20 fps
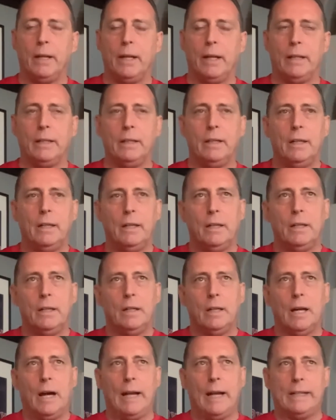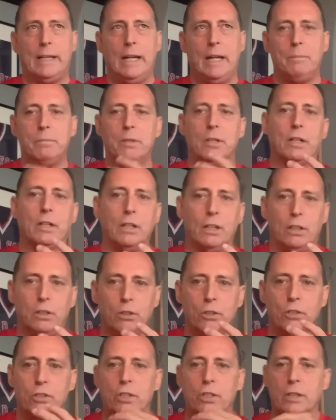And I came to the
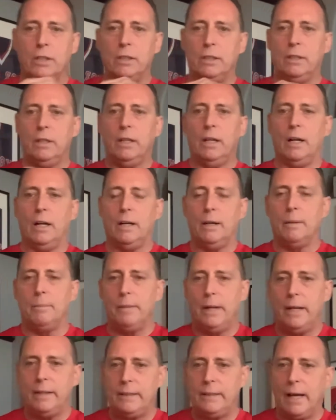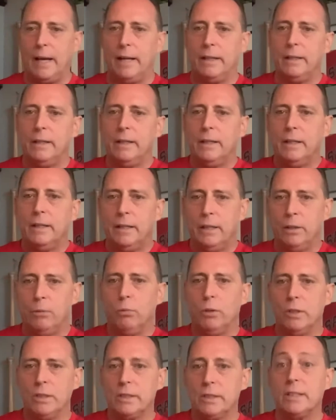conclusion that it
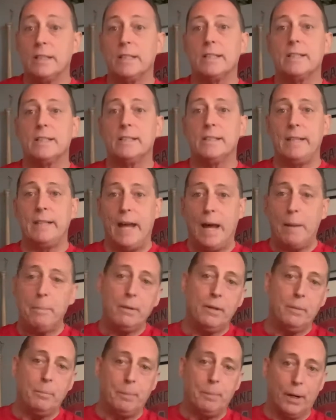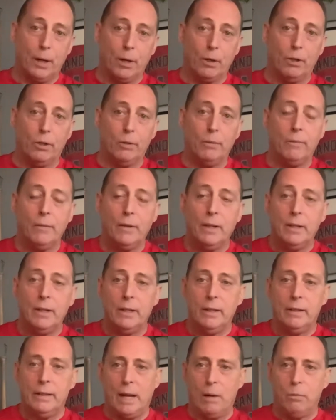was the snap of the barrel
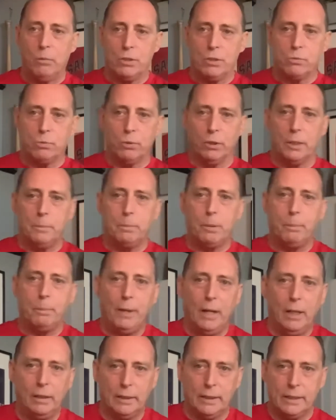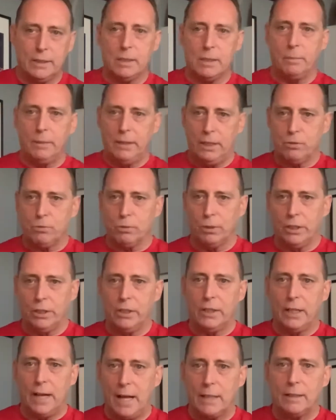that was really propelling some of these really
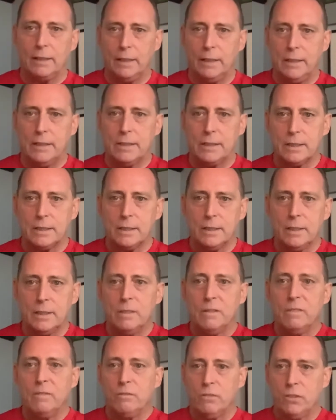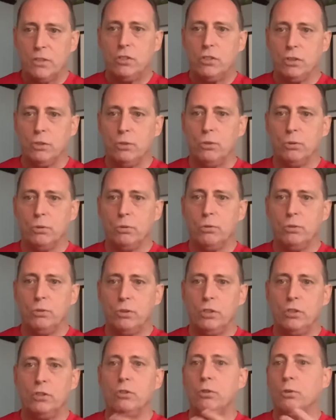good athletes to
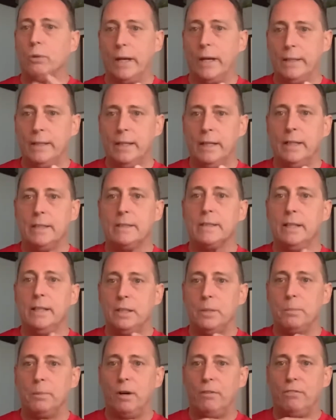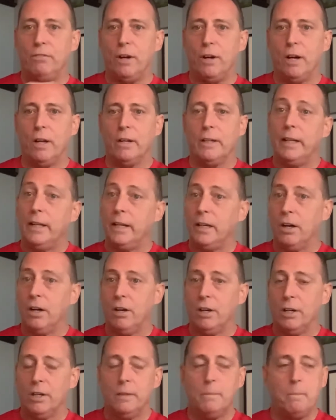do great things and hit the ball far and hit it
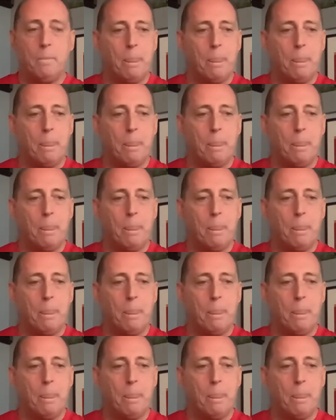hard.